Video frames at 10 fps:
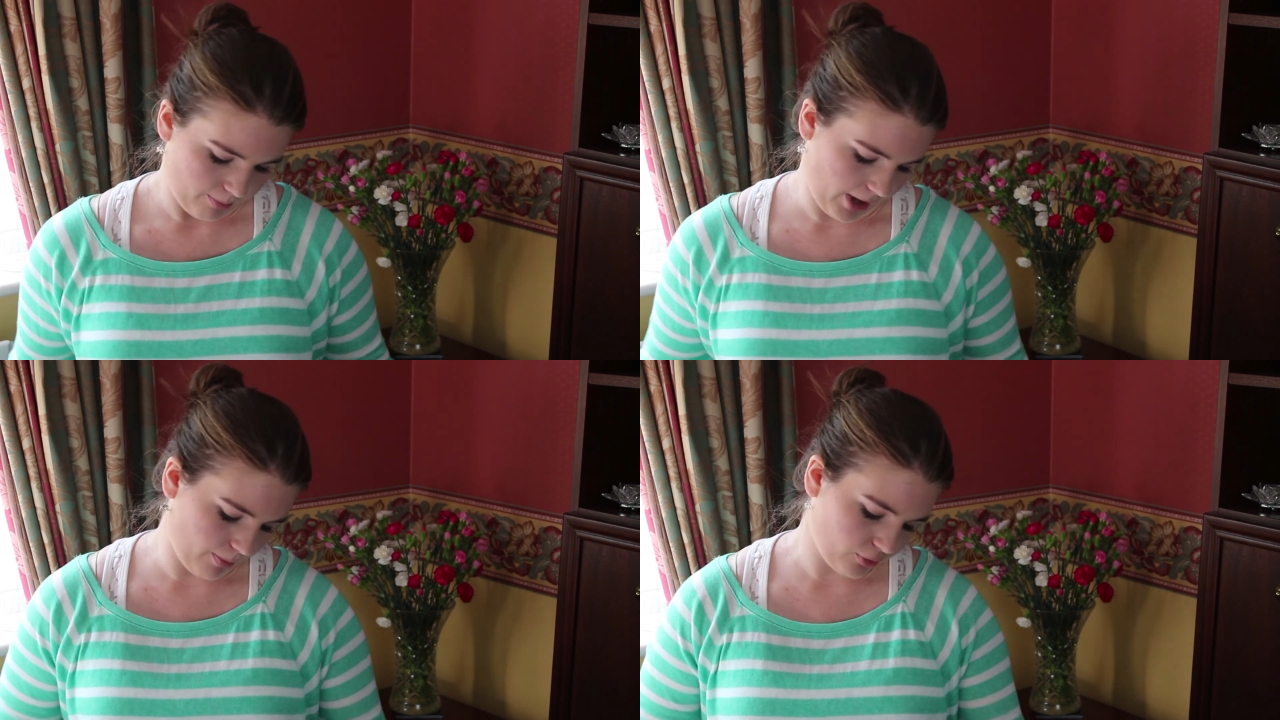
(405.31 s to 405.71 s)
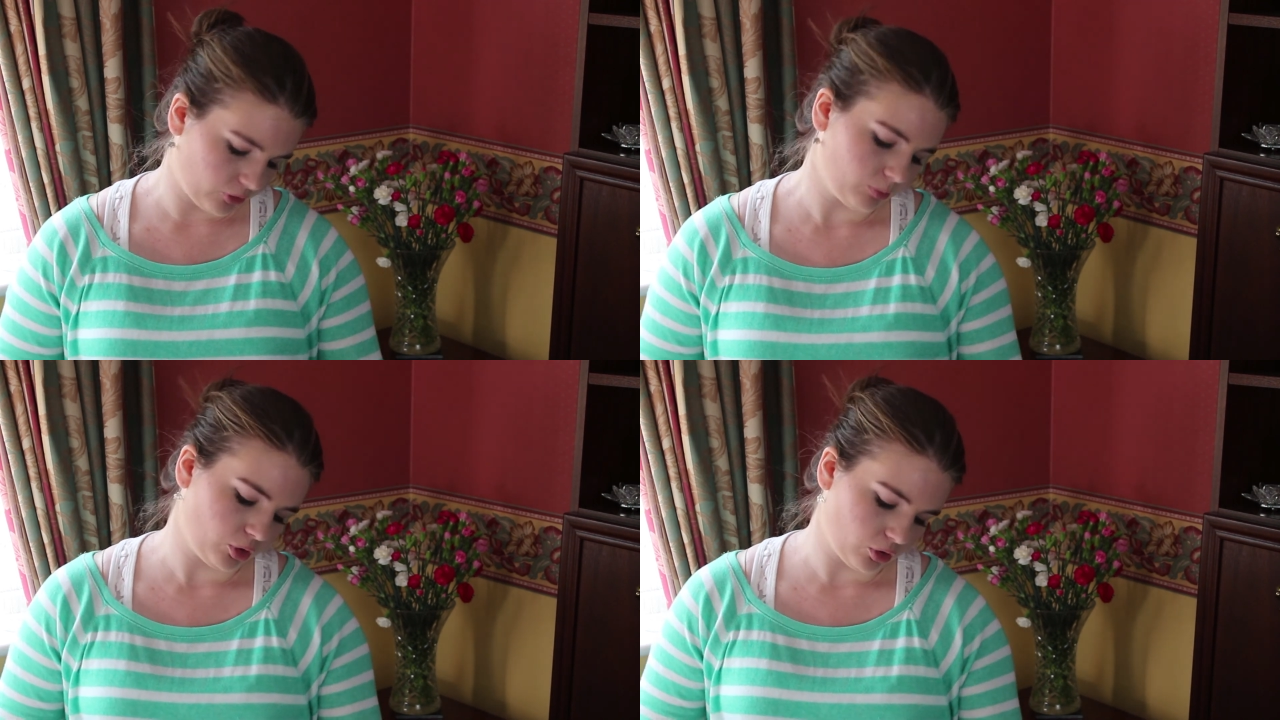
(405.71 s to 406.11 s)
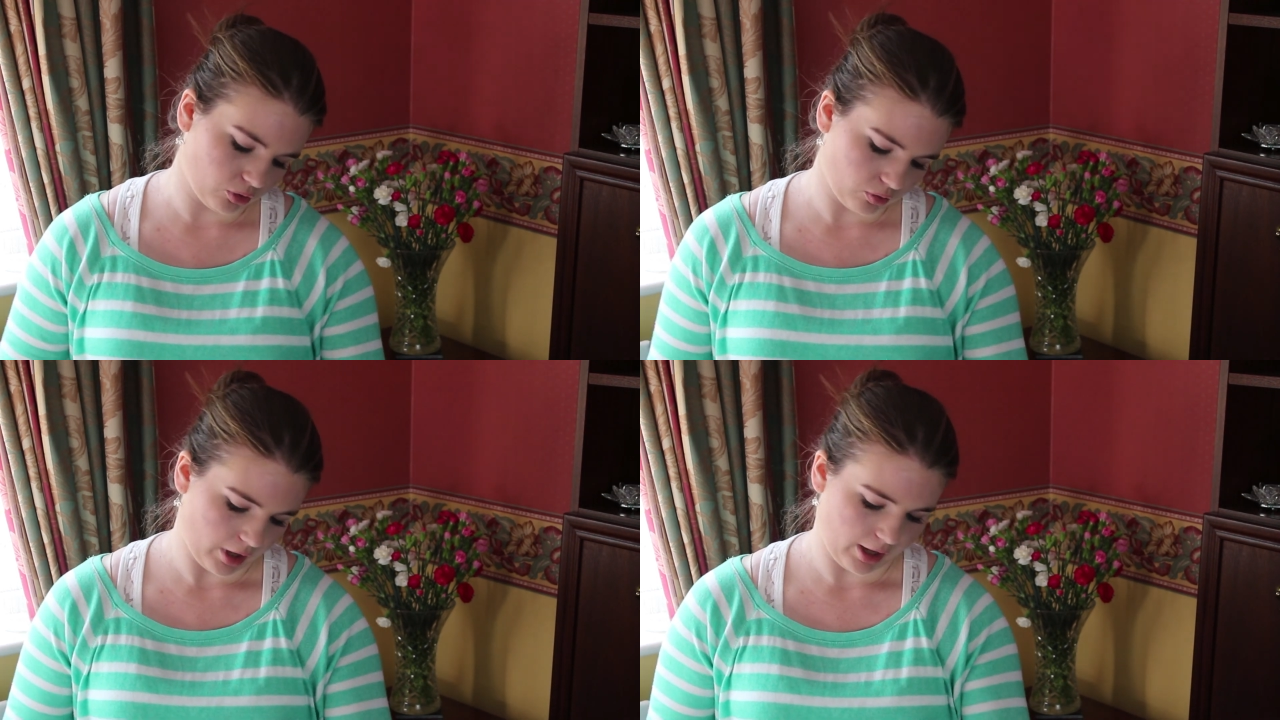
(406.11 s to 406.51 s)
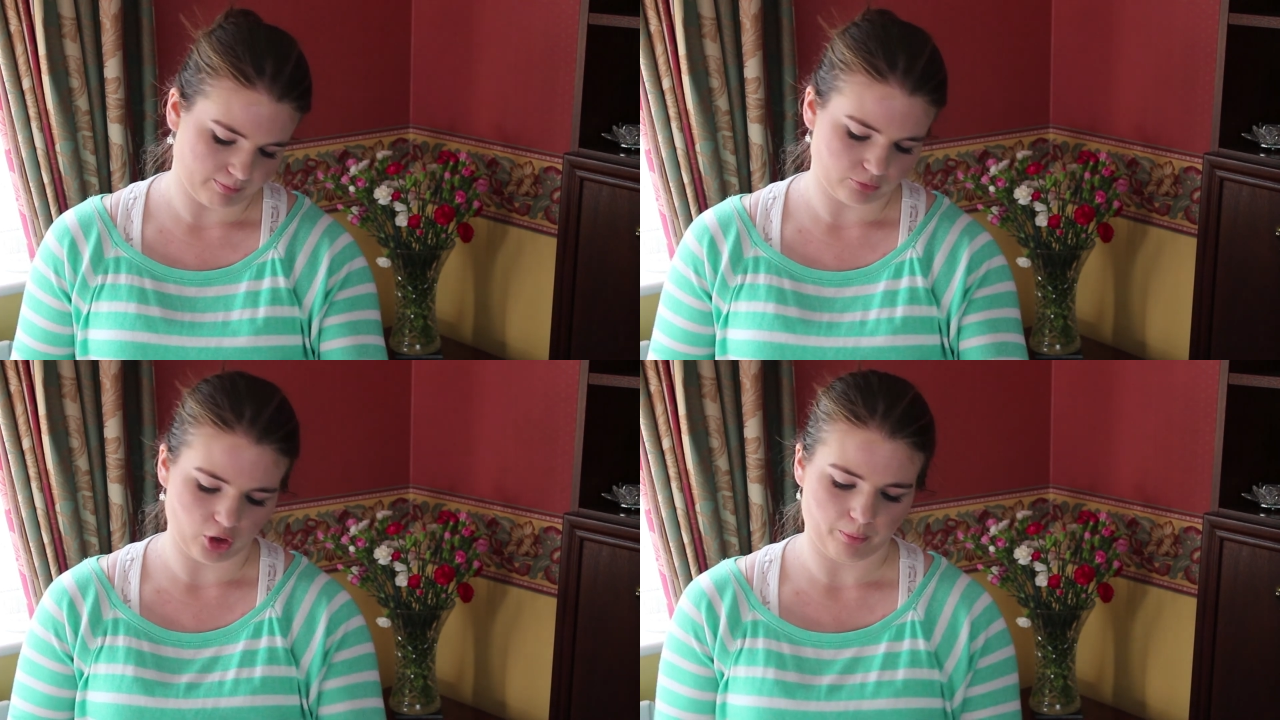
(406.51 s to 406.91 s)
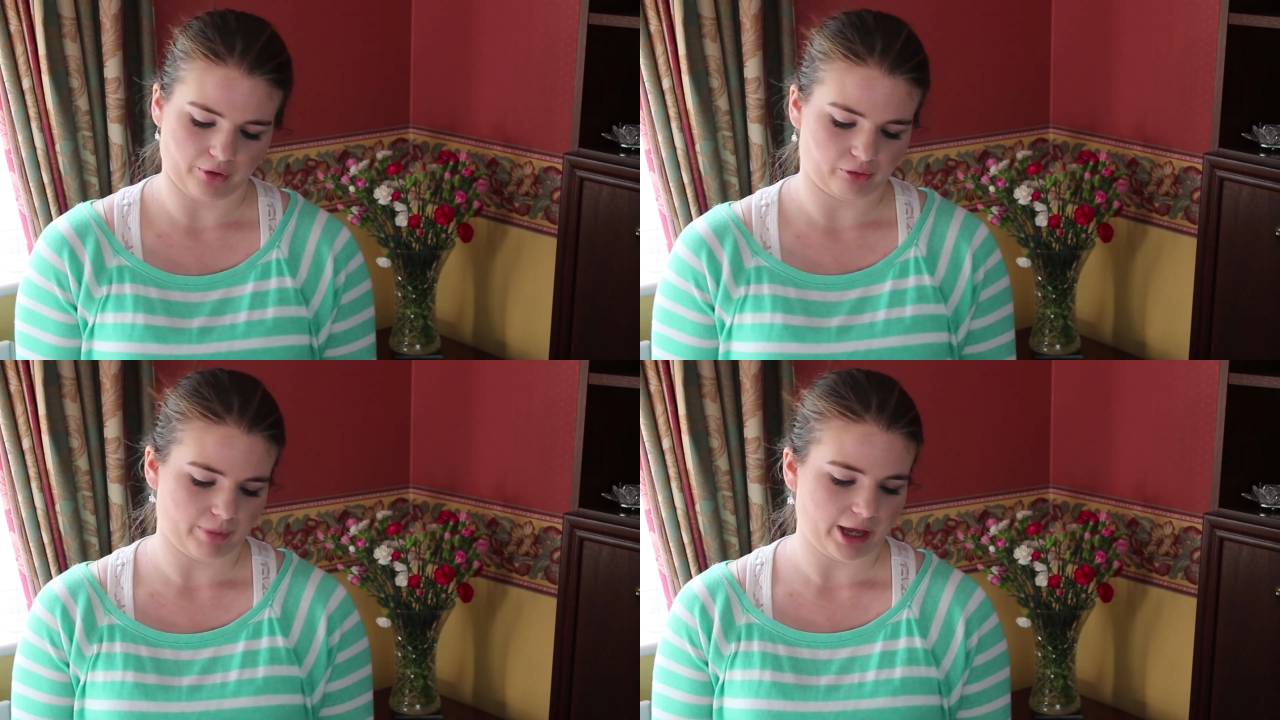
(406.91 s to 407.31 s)
But I bought some new um,
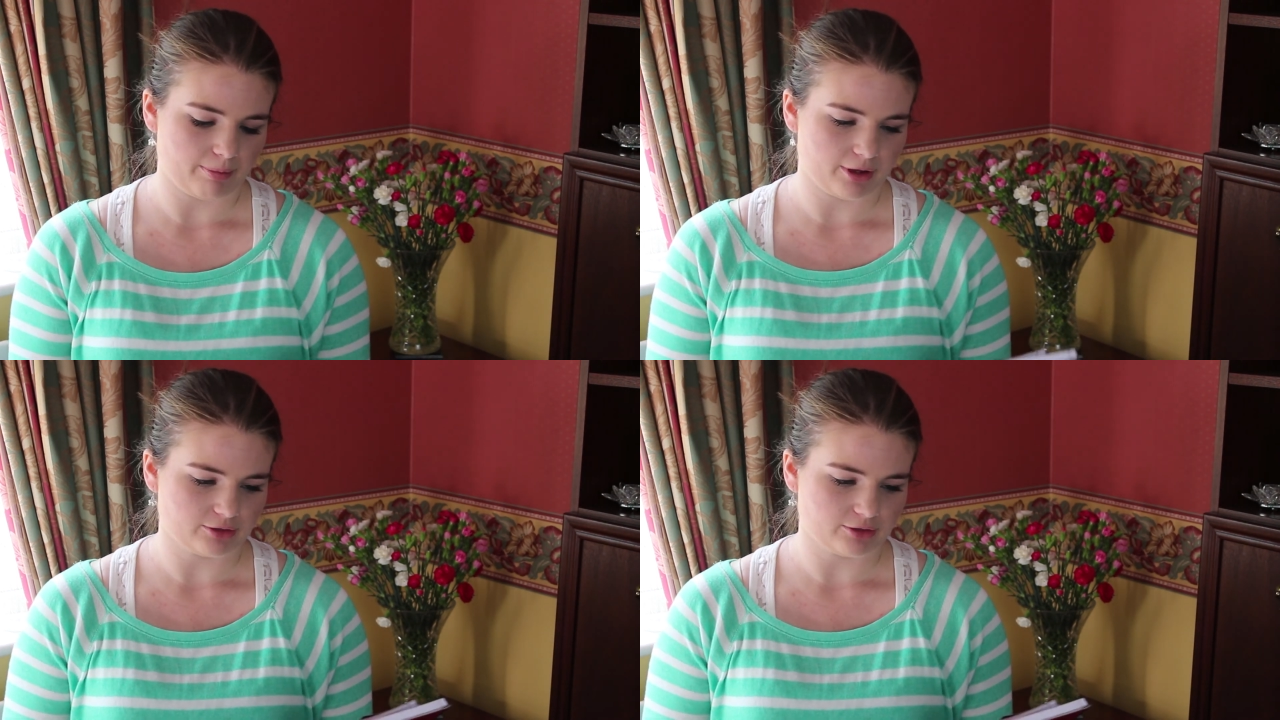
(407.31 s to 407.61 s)
notebooks and paper.